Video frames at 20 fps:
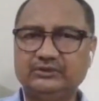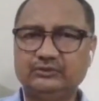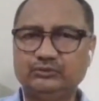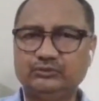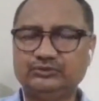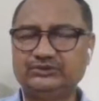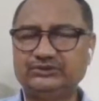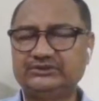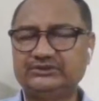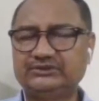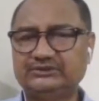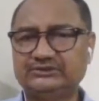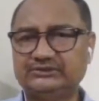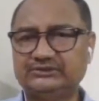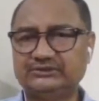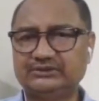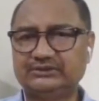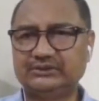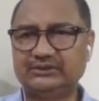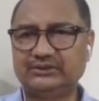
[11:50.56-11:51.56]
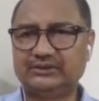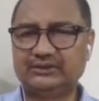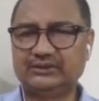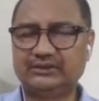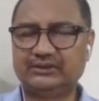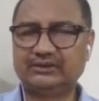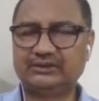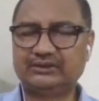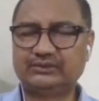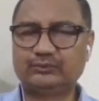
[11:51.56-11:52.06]
which is
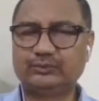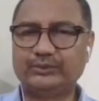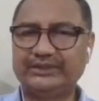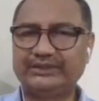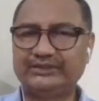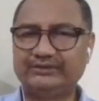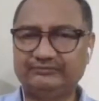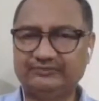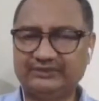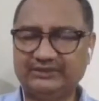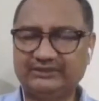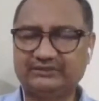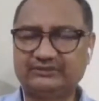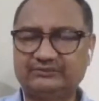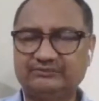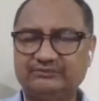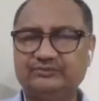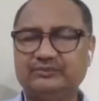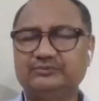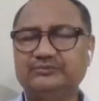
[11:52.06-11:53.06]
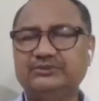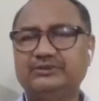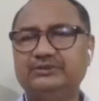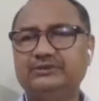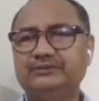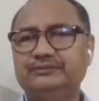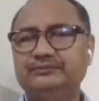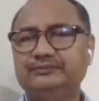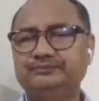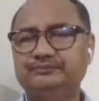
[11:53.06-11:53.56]
uh, quite evident from
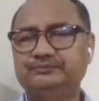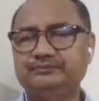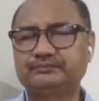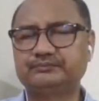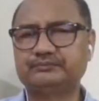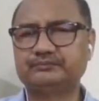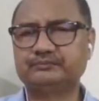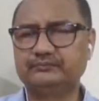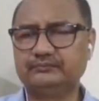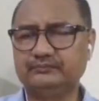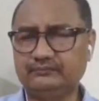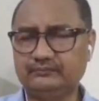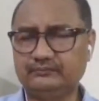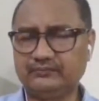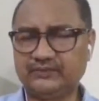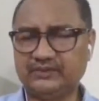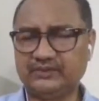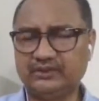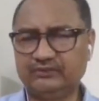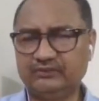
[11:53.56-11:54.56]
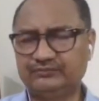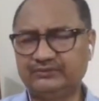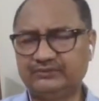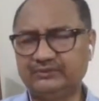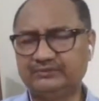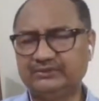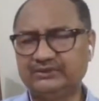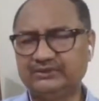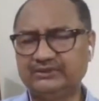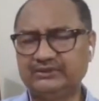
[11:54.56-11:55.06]
the
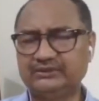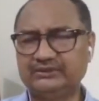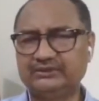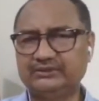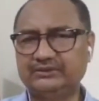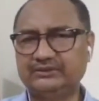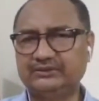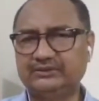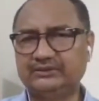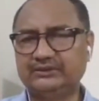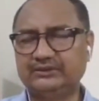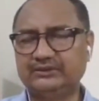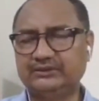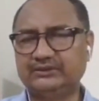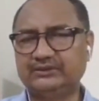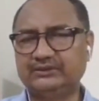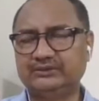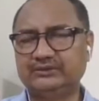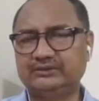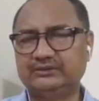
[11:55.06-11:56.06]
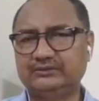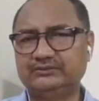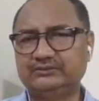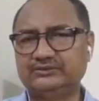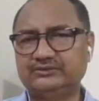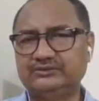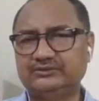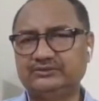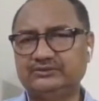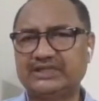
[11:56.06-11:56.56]
from the uh,
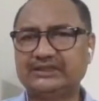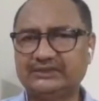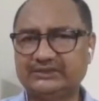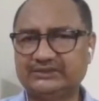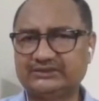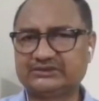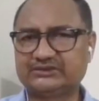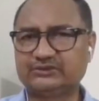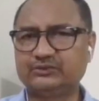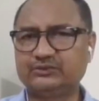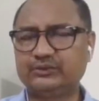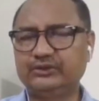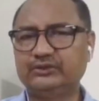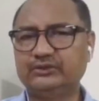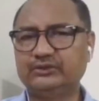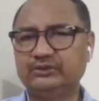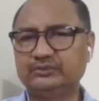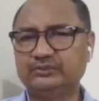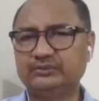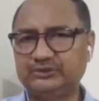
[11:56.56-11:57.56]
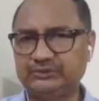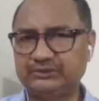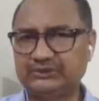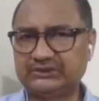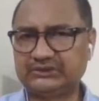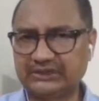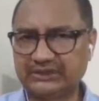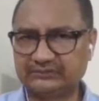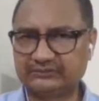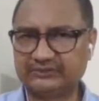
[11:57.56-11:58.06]
struggles going on
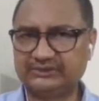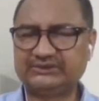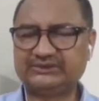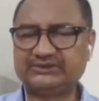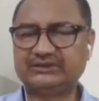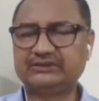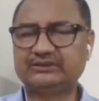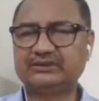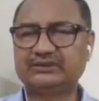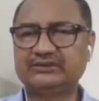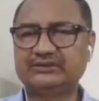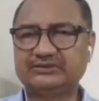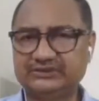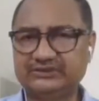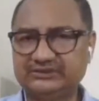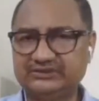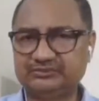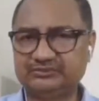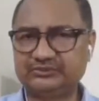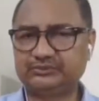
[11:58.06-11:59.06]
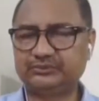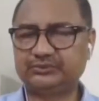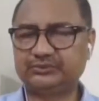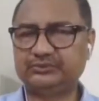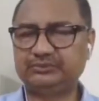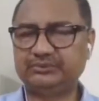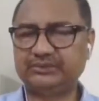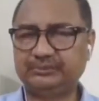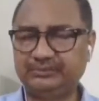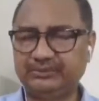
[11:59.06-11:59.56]
between countries and countries,
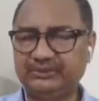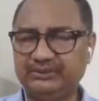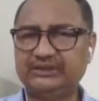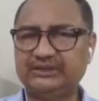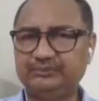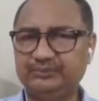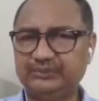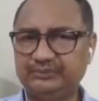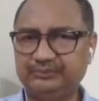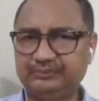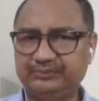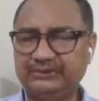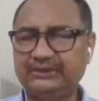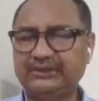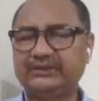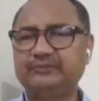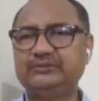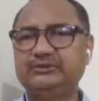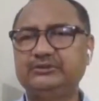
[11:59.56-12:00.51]
between people and people, and